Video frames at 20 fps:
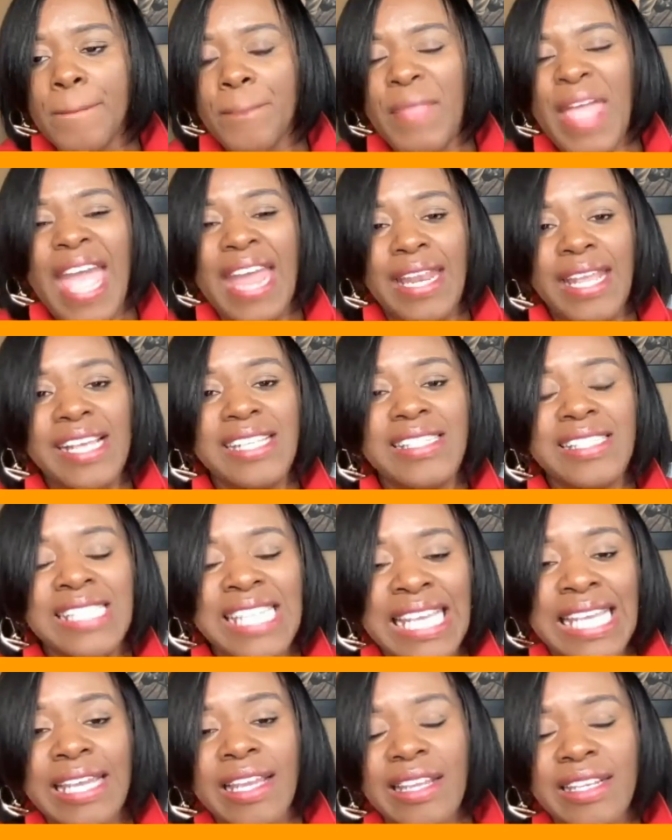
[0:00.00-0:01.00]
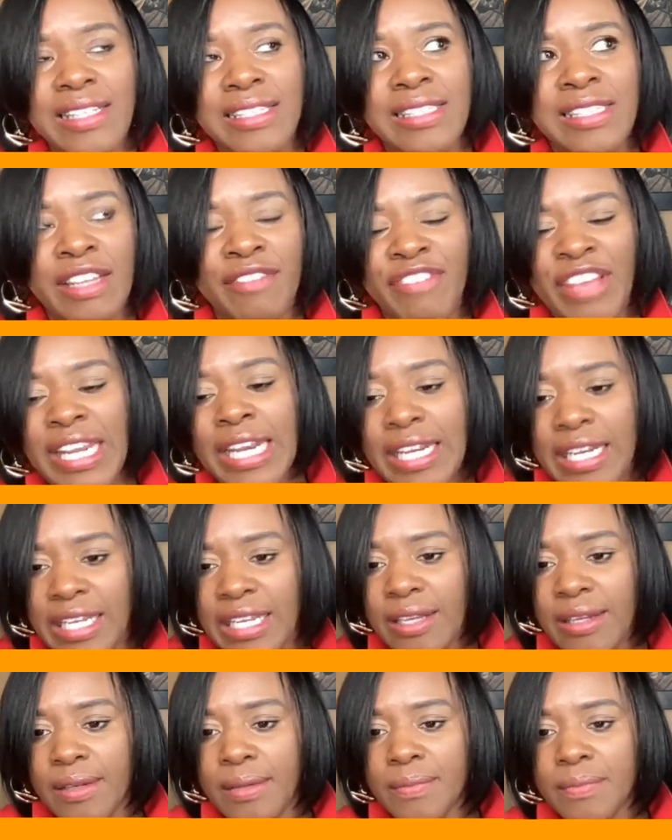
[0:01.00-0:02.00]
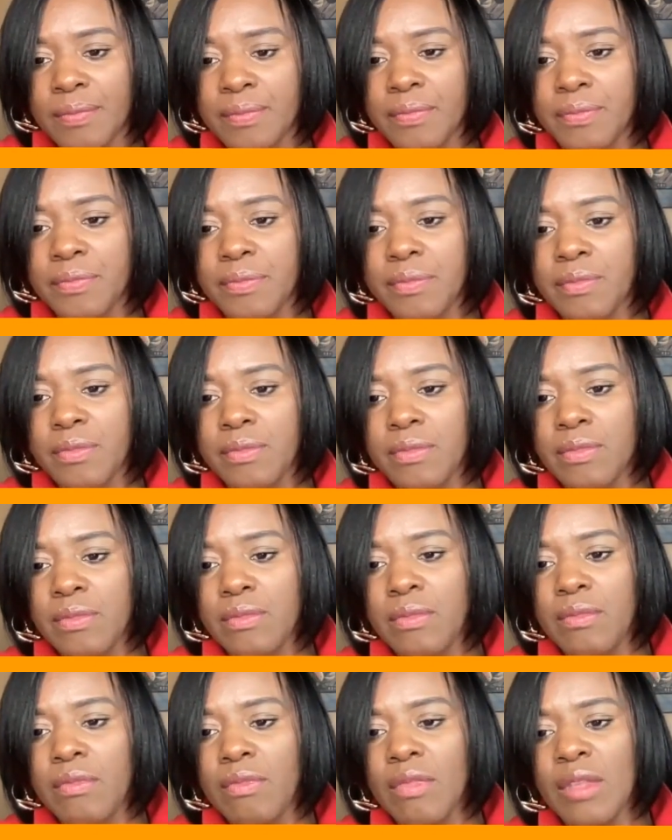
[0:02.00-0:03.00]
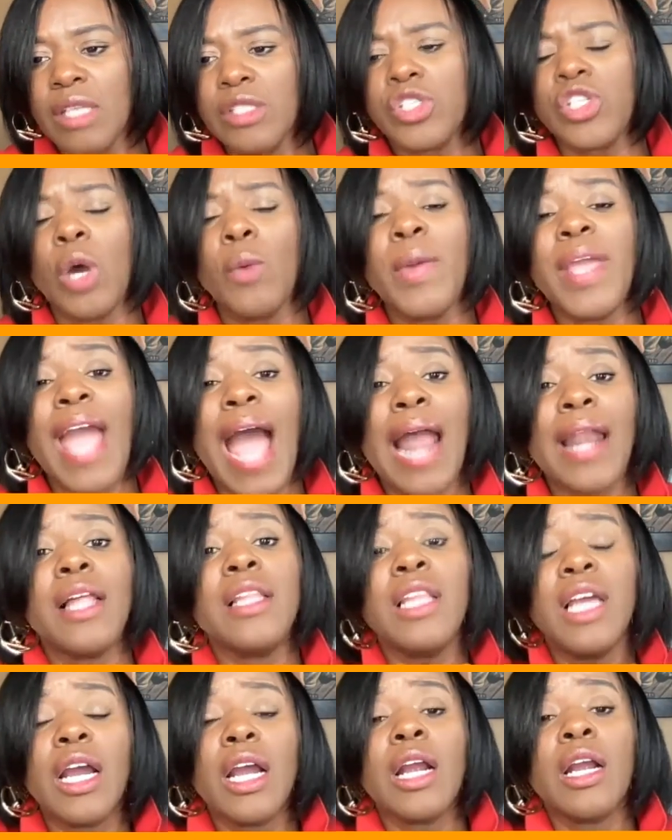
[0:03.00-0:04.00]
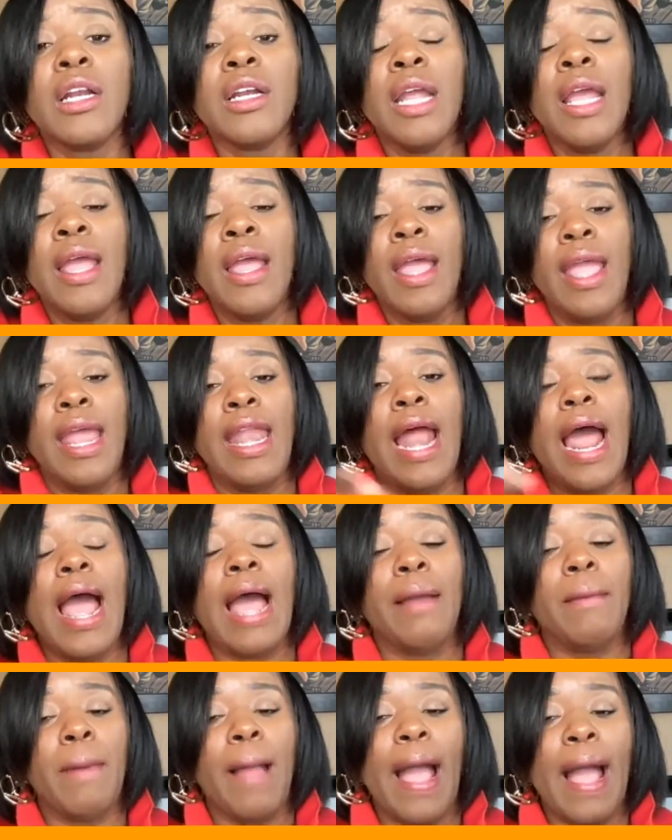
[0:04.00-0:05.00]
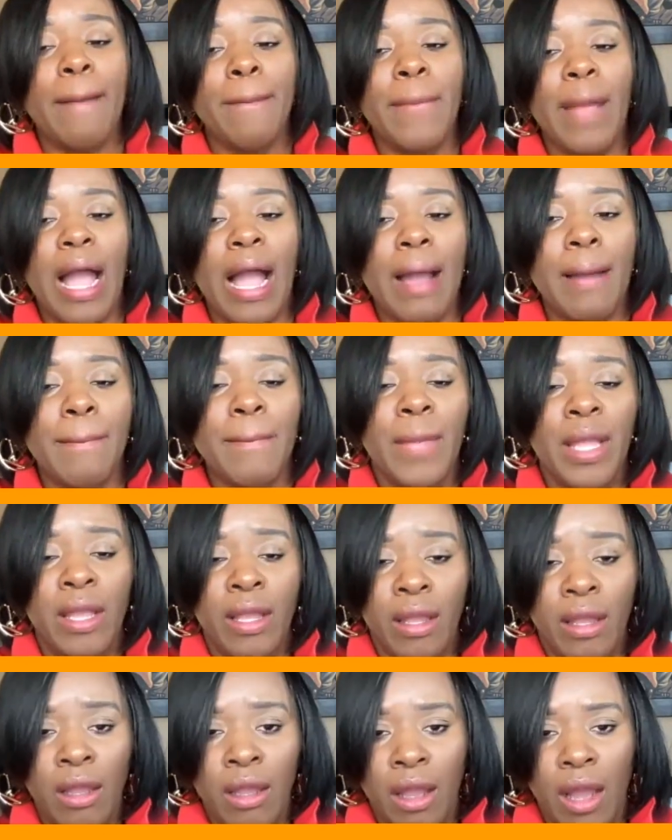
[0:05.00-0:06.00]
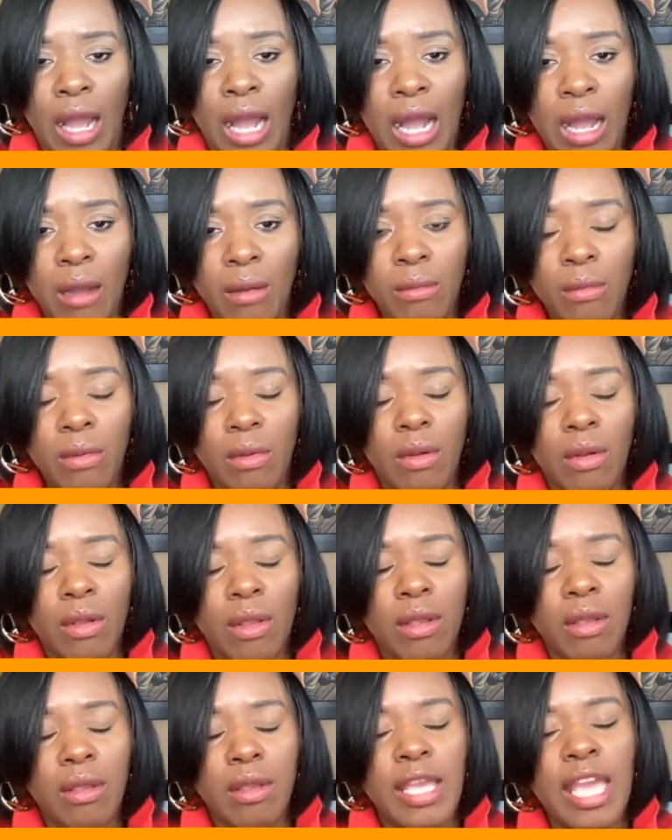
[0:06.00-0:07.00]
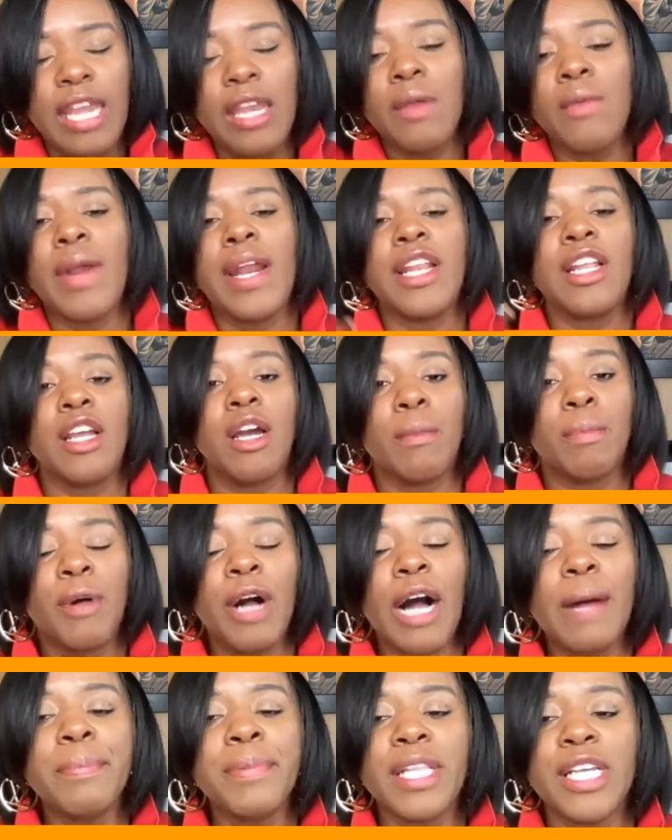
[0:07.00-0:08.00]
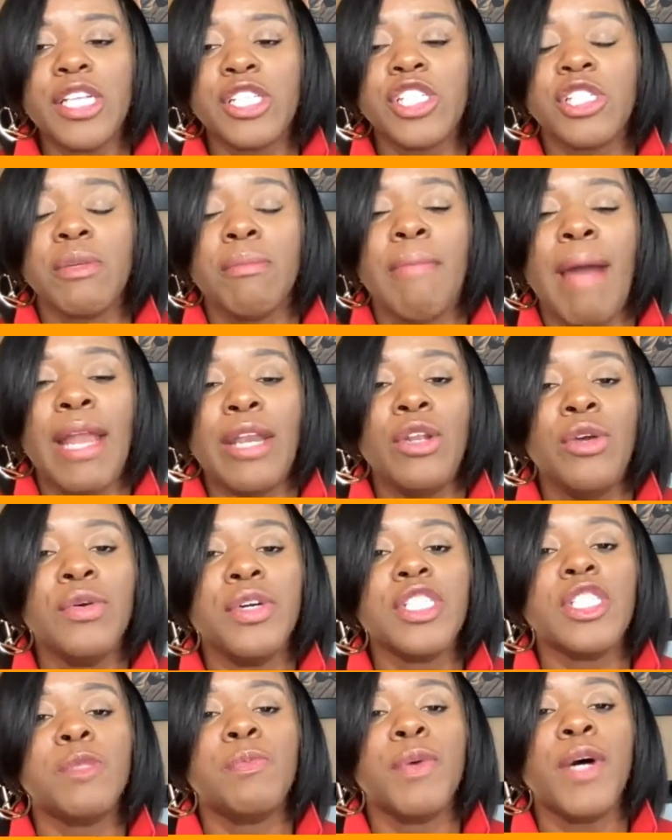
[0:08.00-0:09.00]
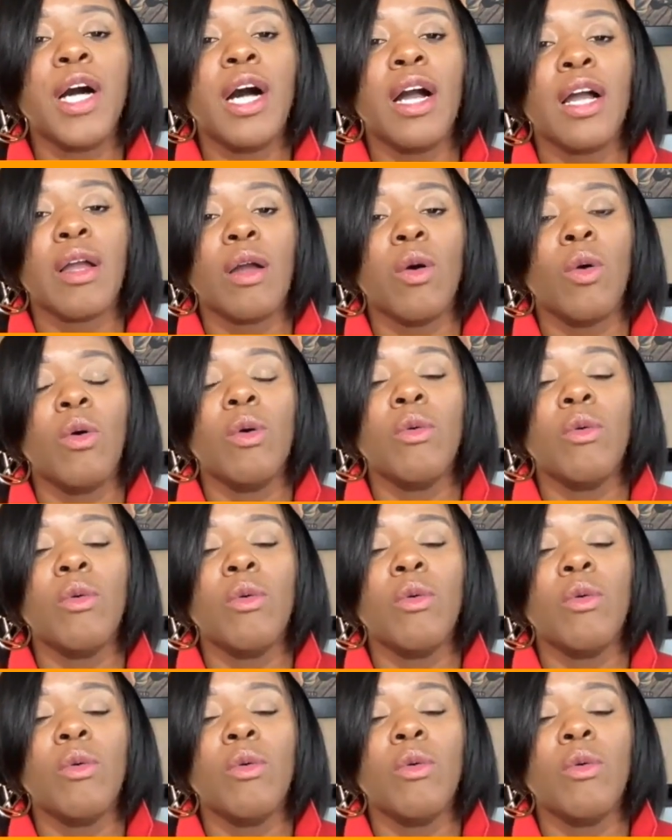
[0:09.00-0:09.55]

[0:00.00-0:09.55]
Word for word: and his divinity. So we got to learn. And I, I'm, I'm um, getting ready to publish my newest book